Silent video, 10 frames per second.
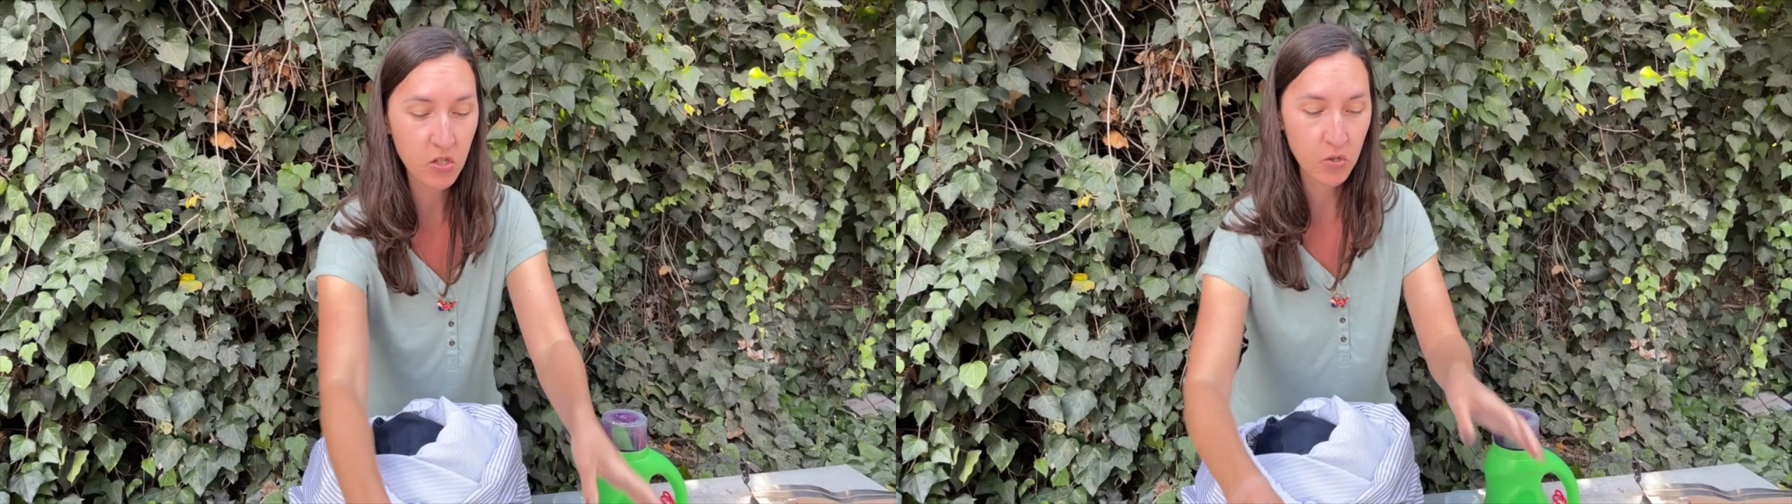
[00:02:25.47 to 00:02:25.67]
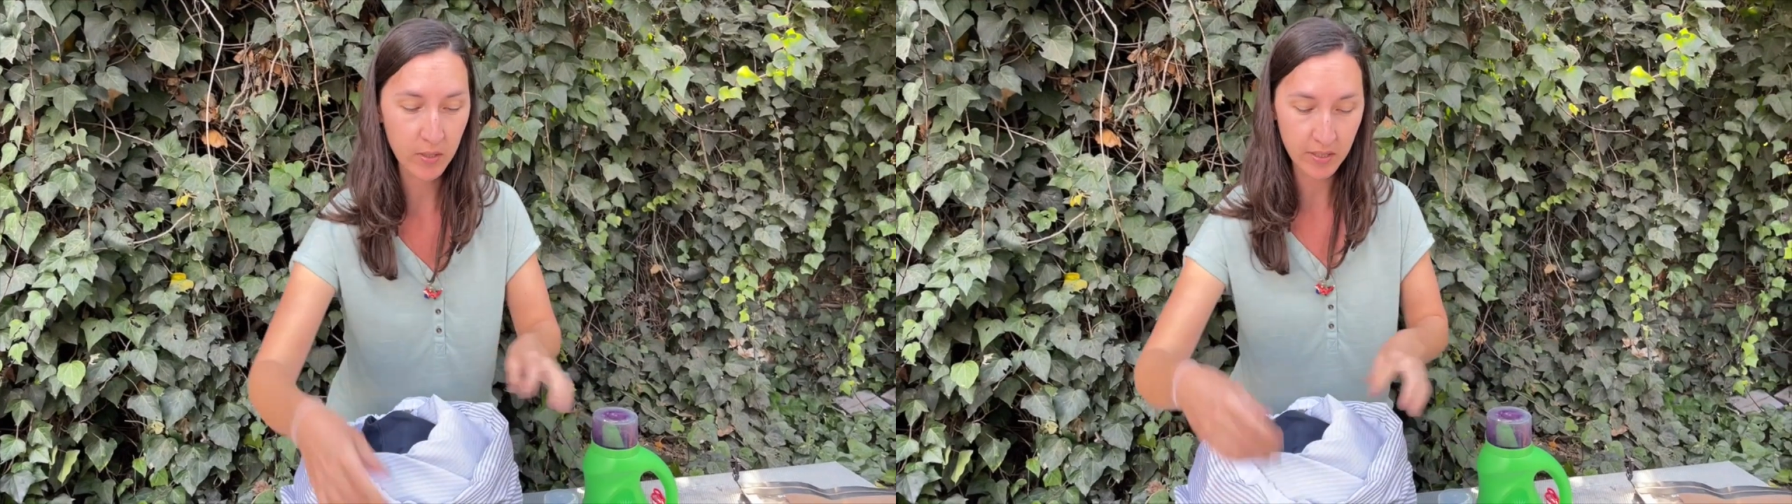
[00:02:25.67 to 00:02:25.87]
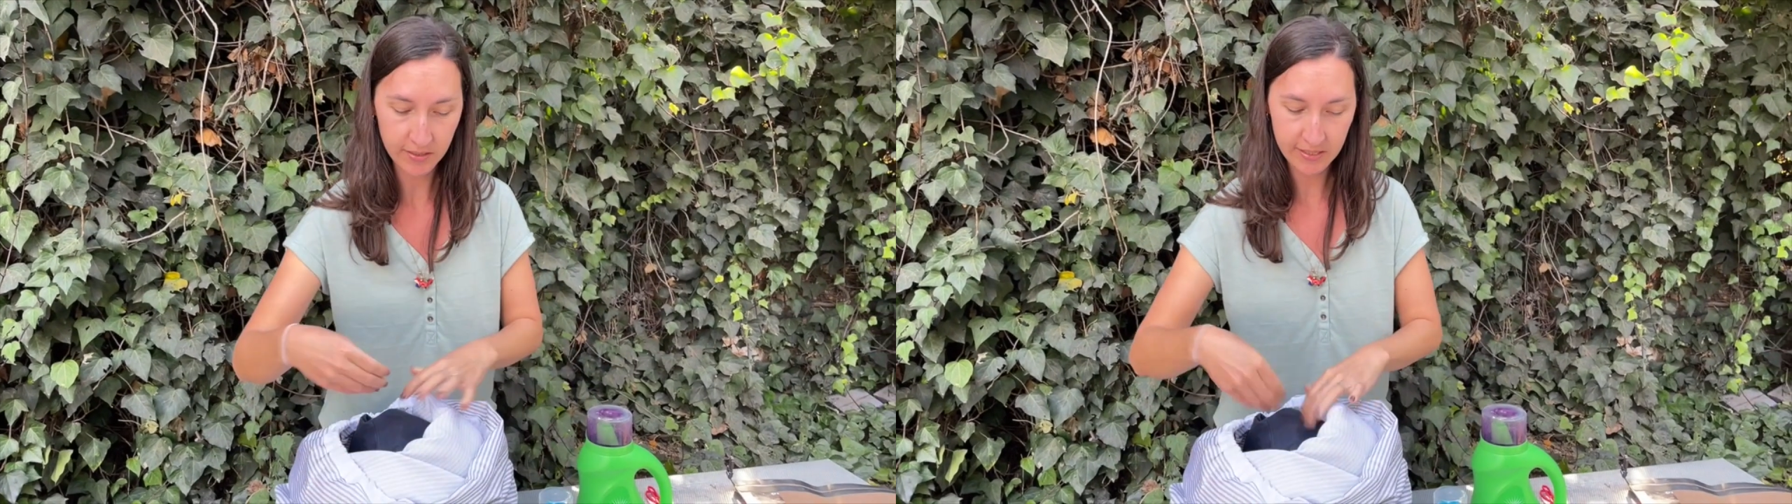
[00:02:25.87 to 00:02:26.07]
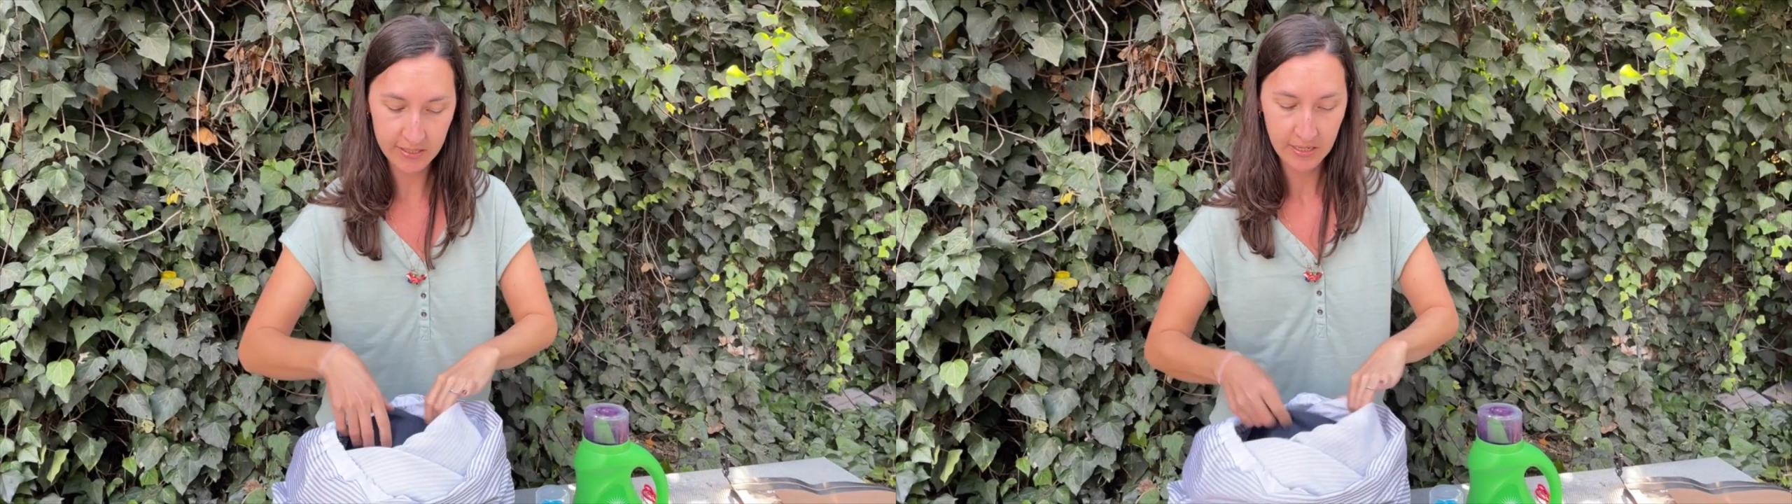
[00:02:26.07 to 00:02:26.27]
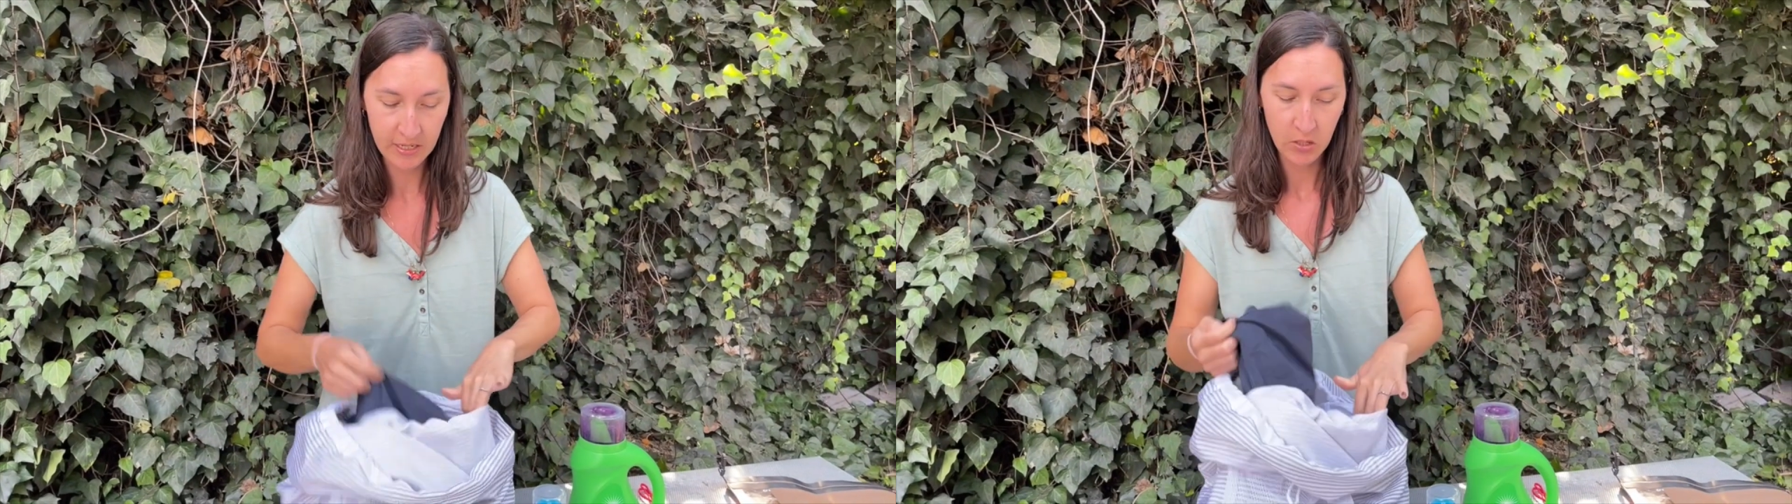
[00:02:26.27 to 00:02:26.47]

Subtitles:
shorts,